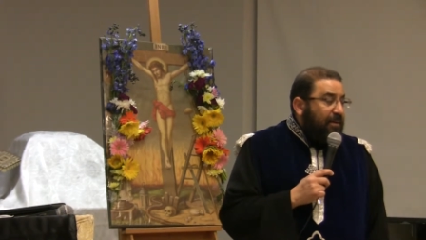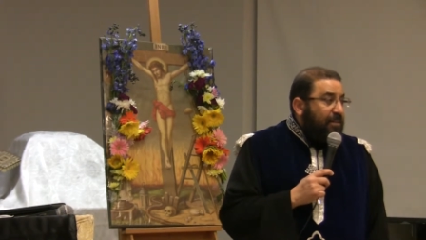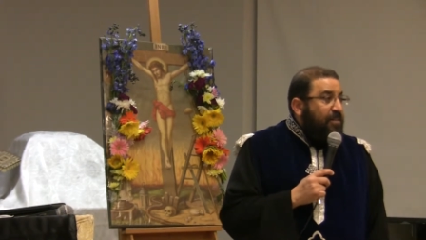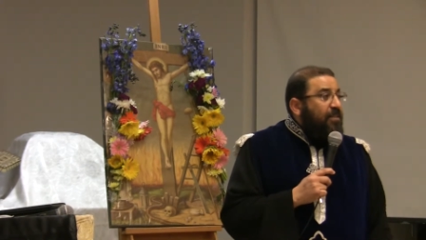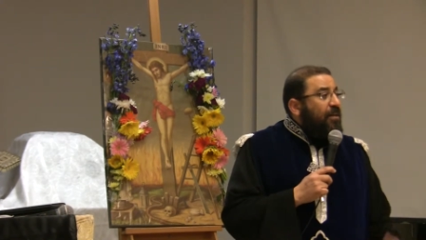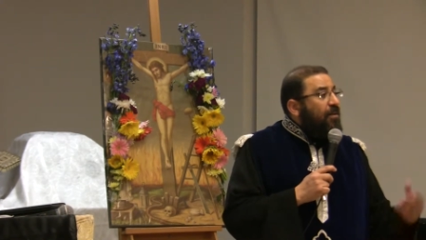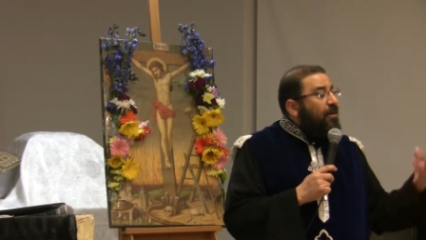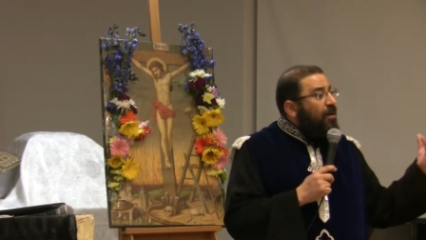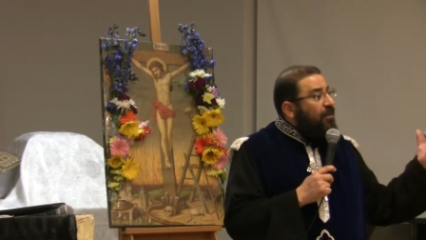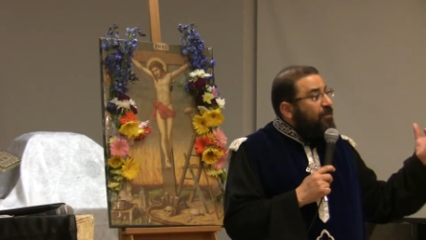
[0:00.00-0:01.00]
Still,
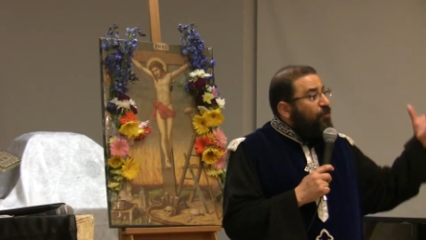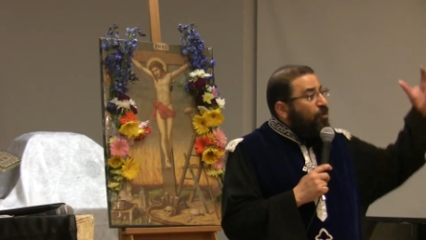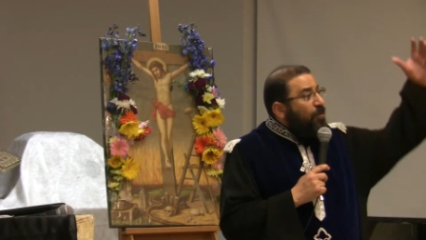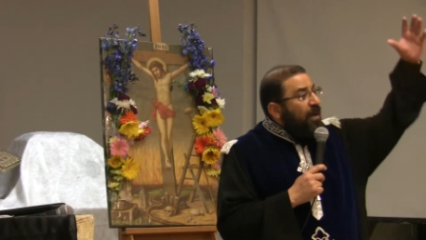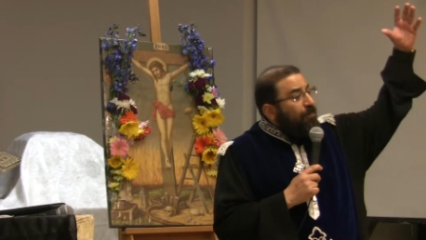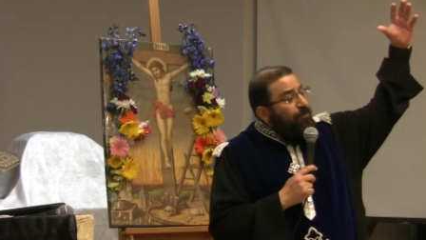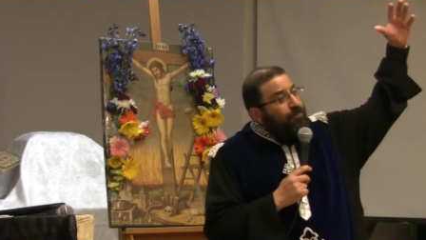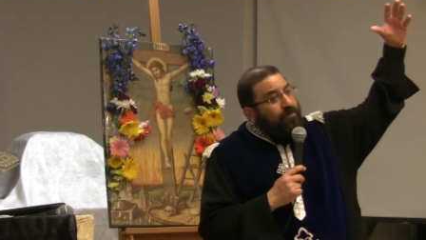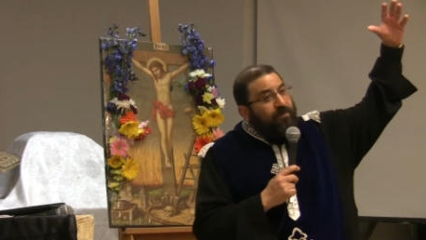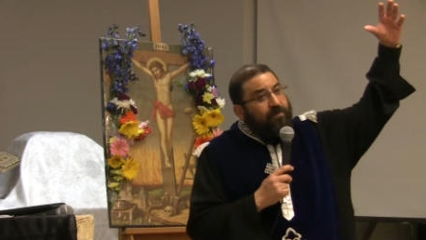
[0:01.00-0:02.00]
God from up
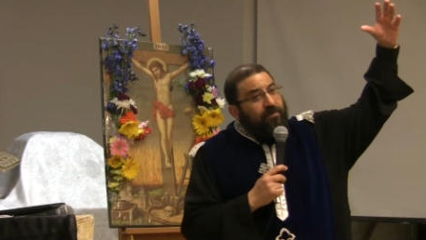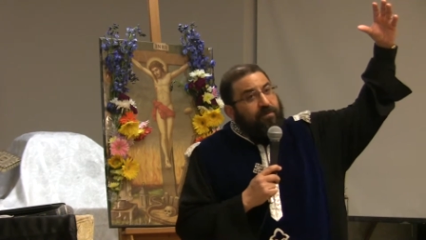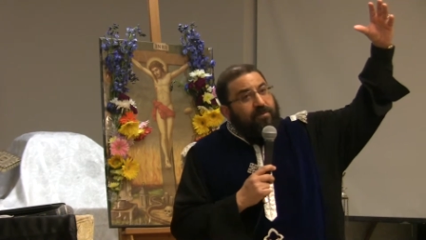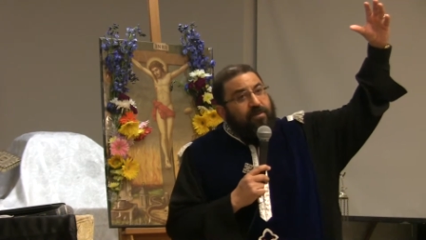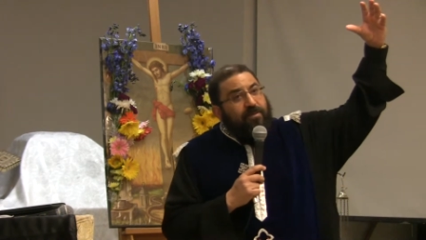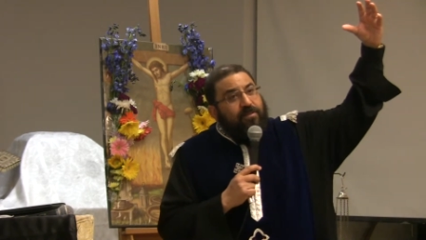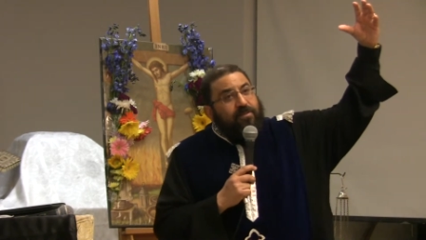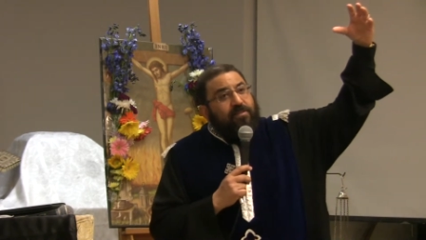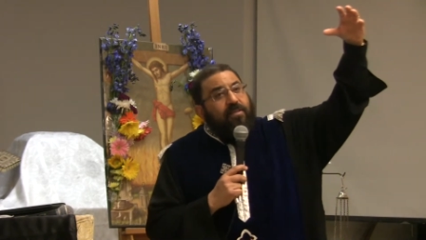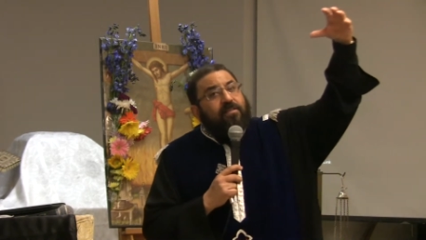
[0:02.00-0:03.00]

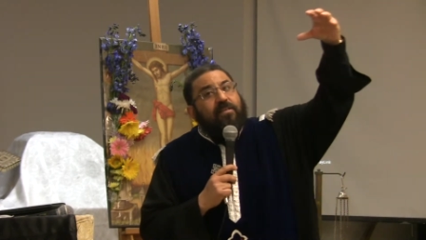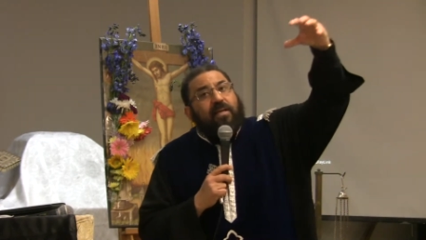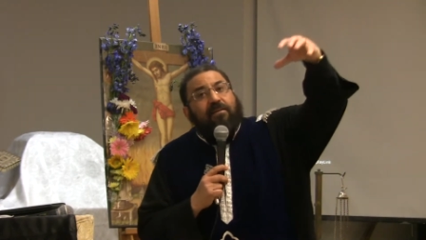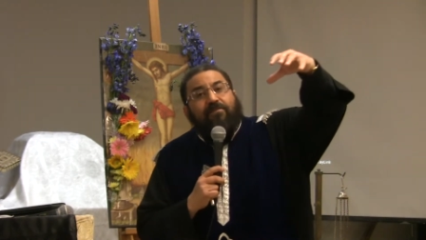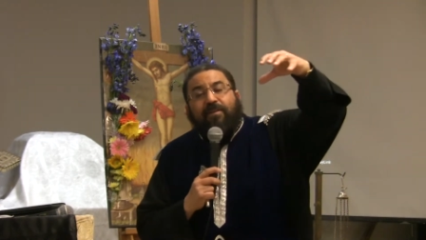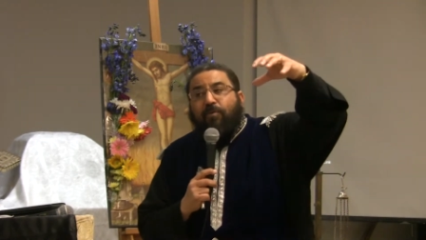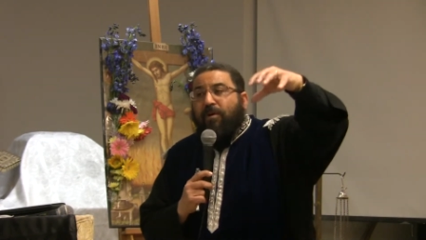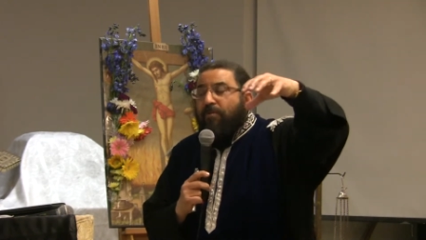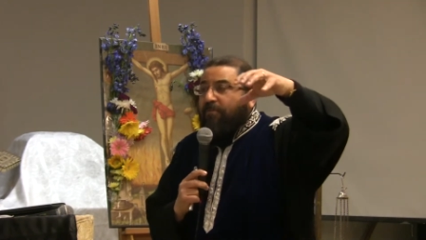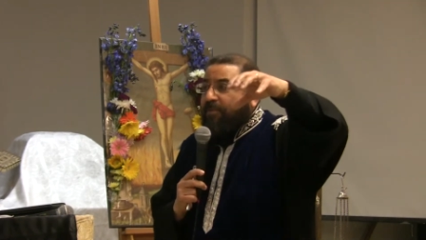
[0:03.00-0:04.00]
sees every
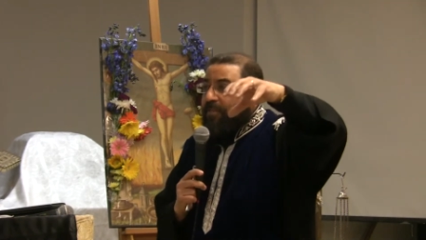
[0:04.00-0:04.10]
one of